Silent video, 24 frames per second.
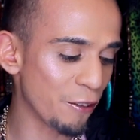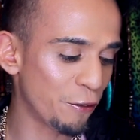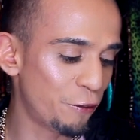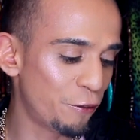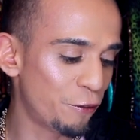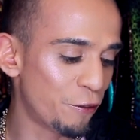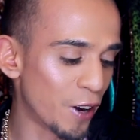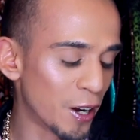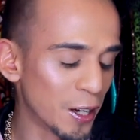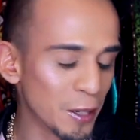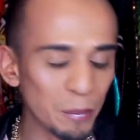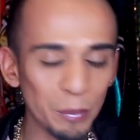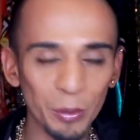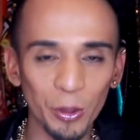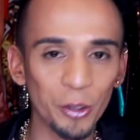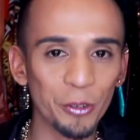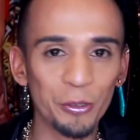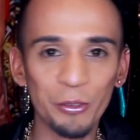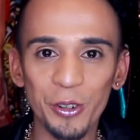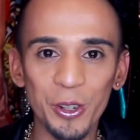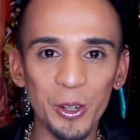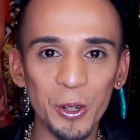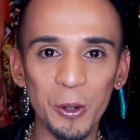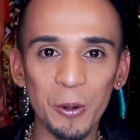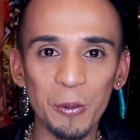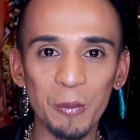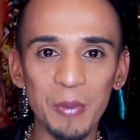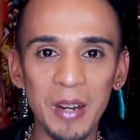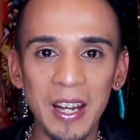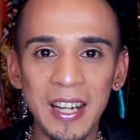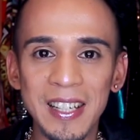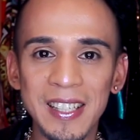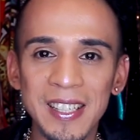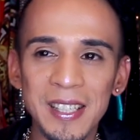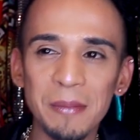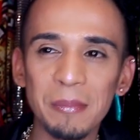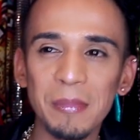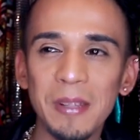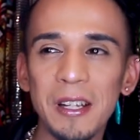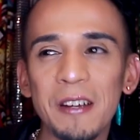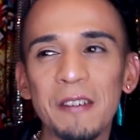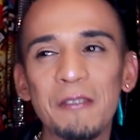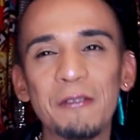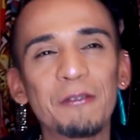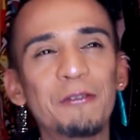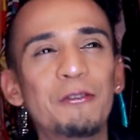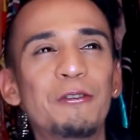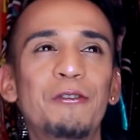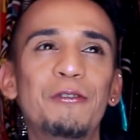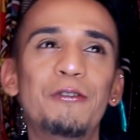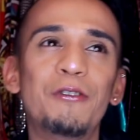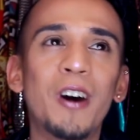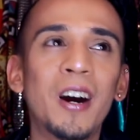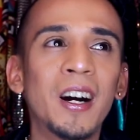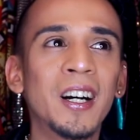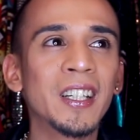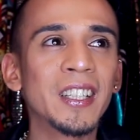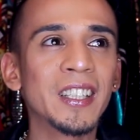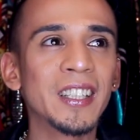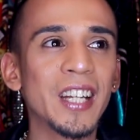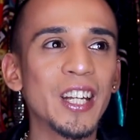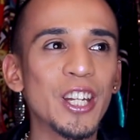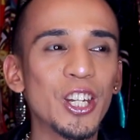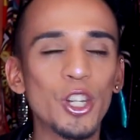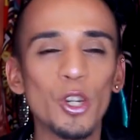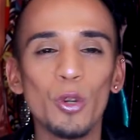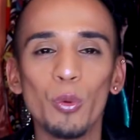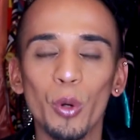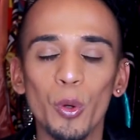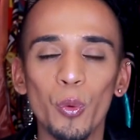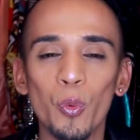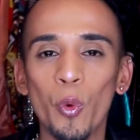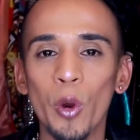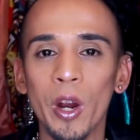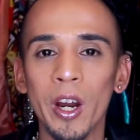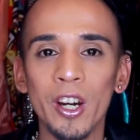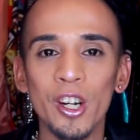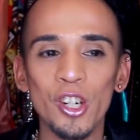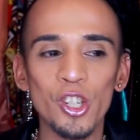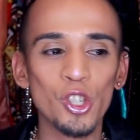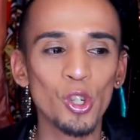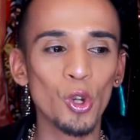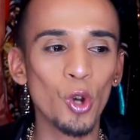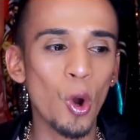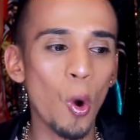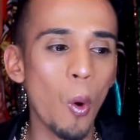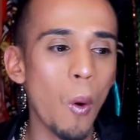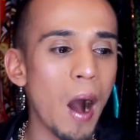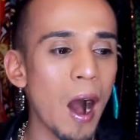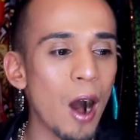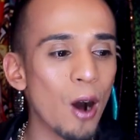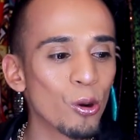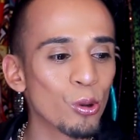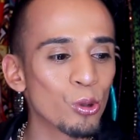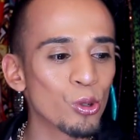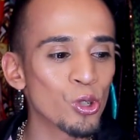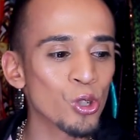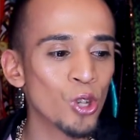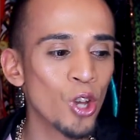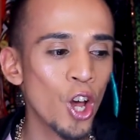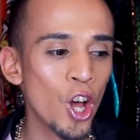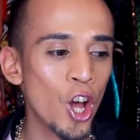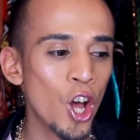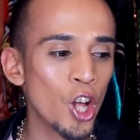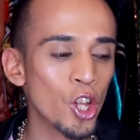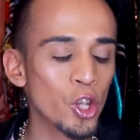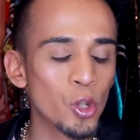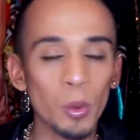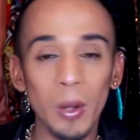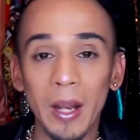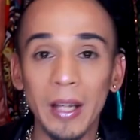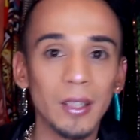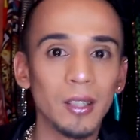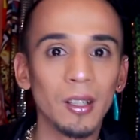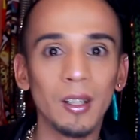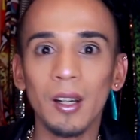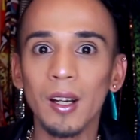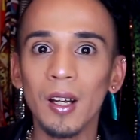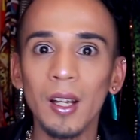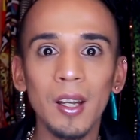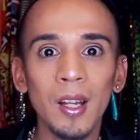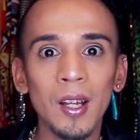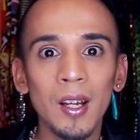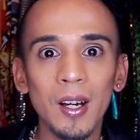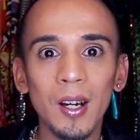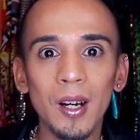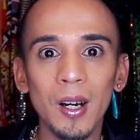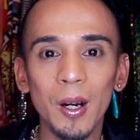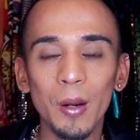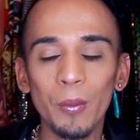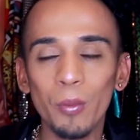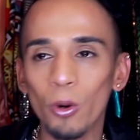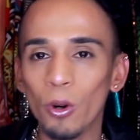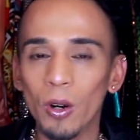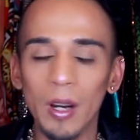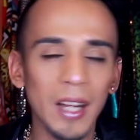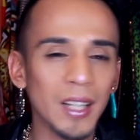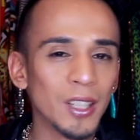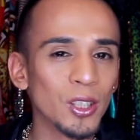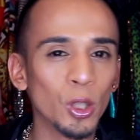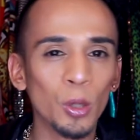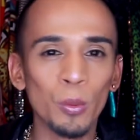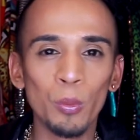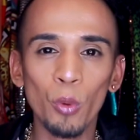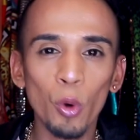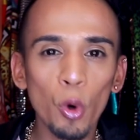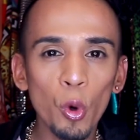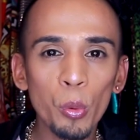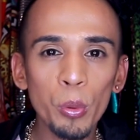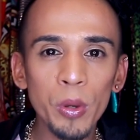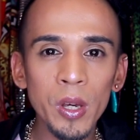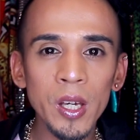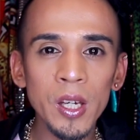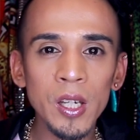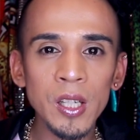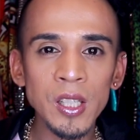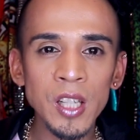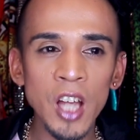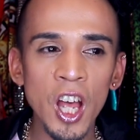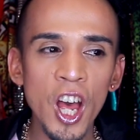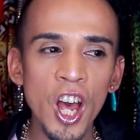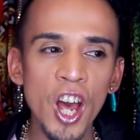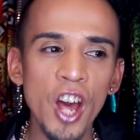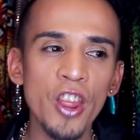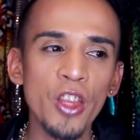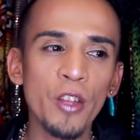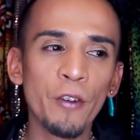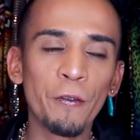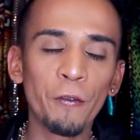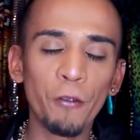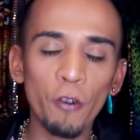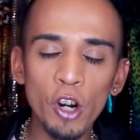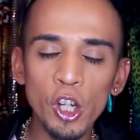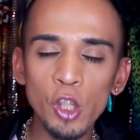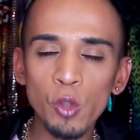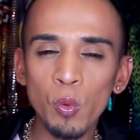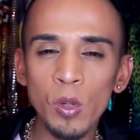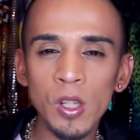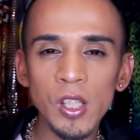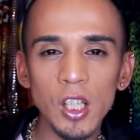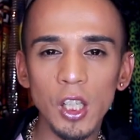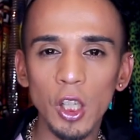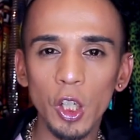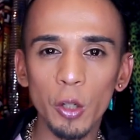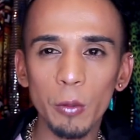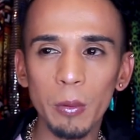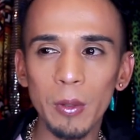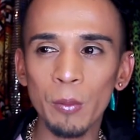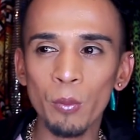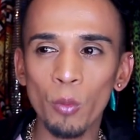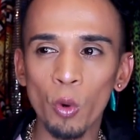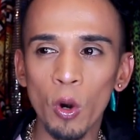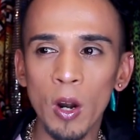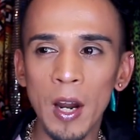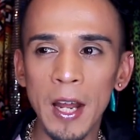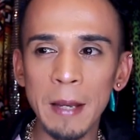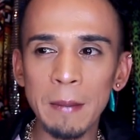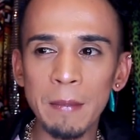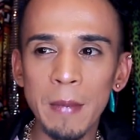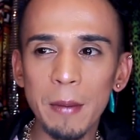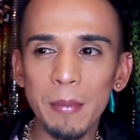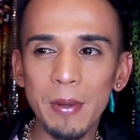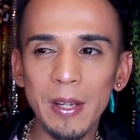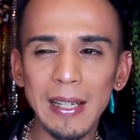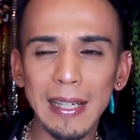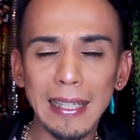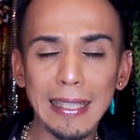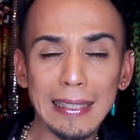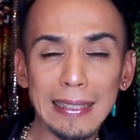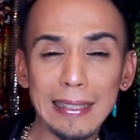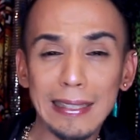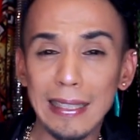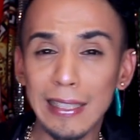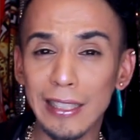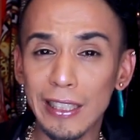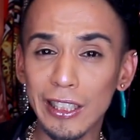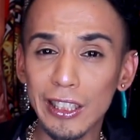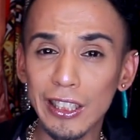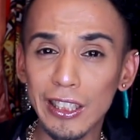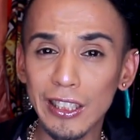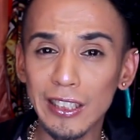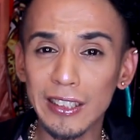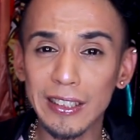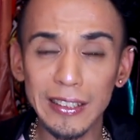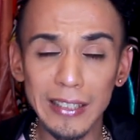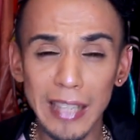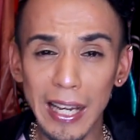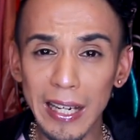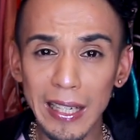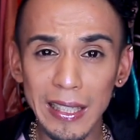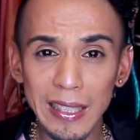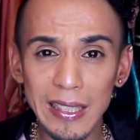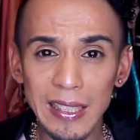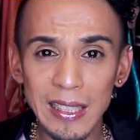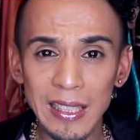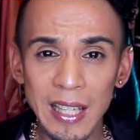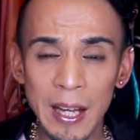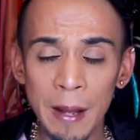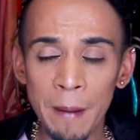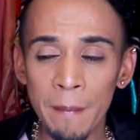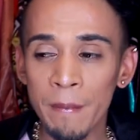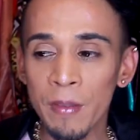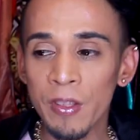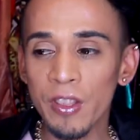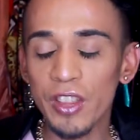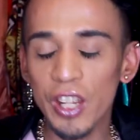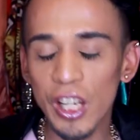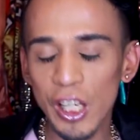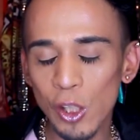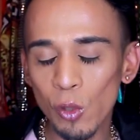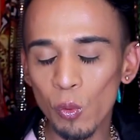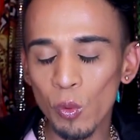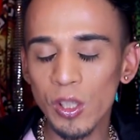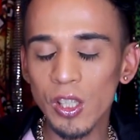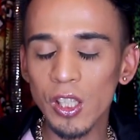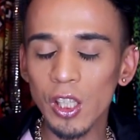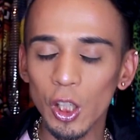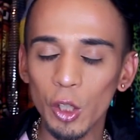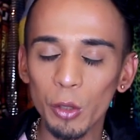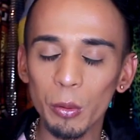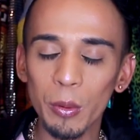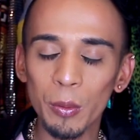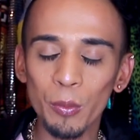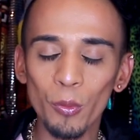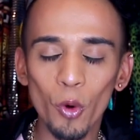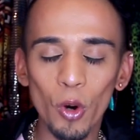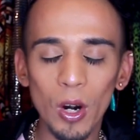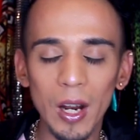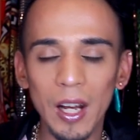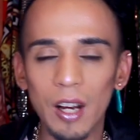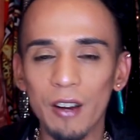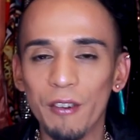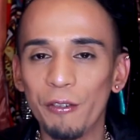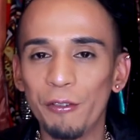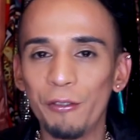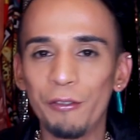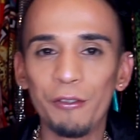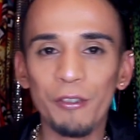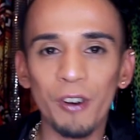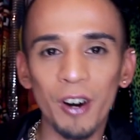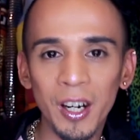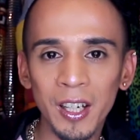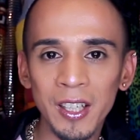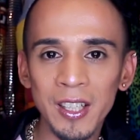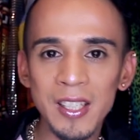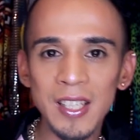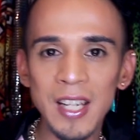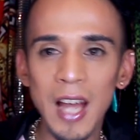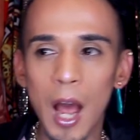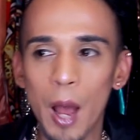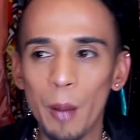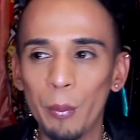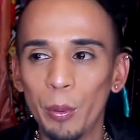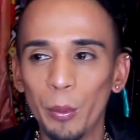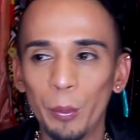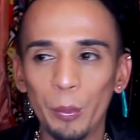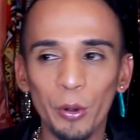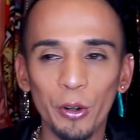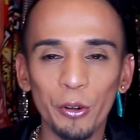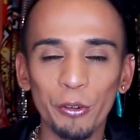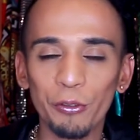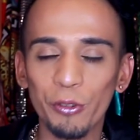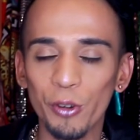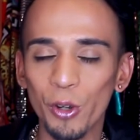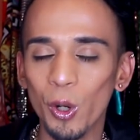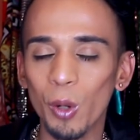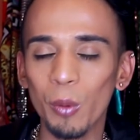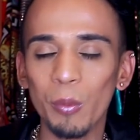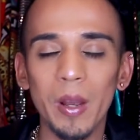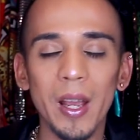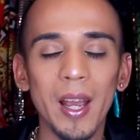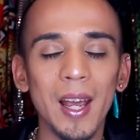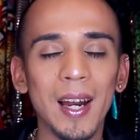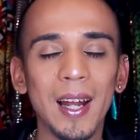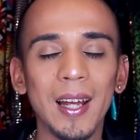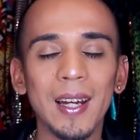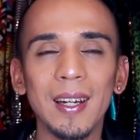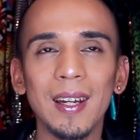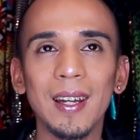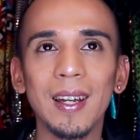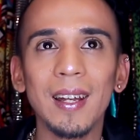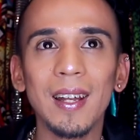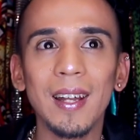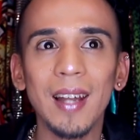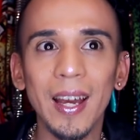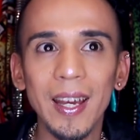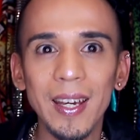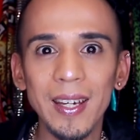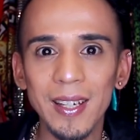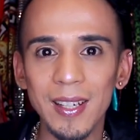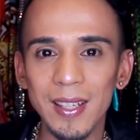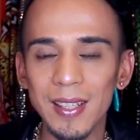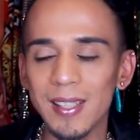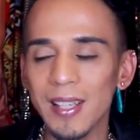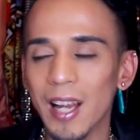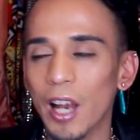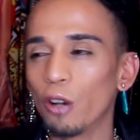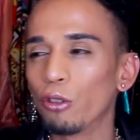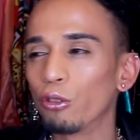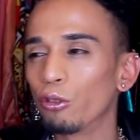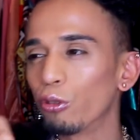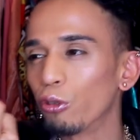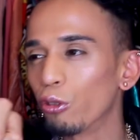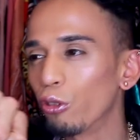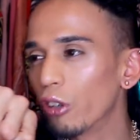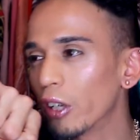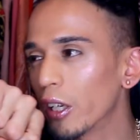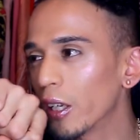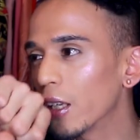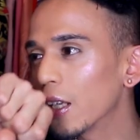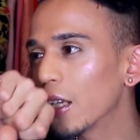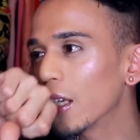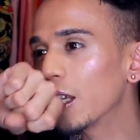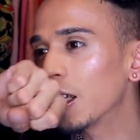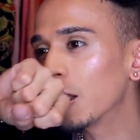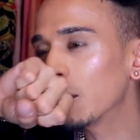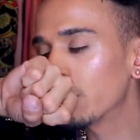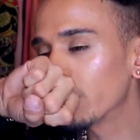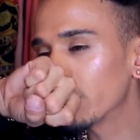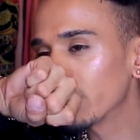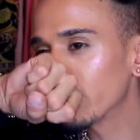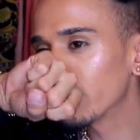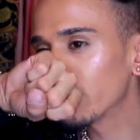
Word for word: fun perfume, like something fun that you would wear to go out to like the club or like the movies. The first one's a little bit more like maybe like dinner dates. This one's a little bit more like a fun type of perfume and I like it. I really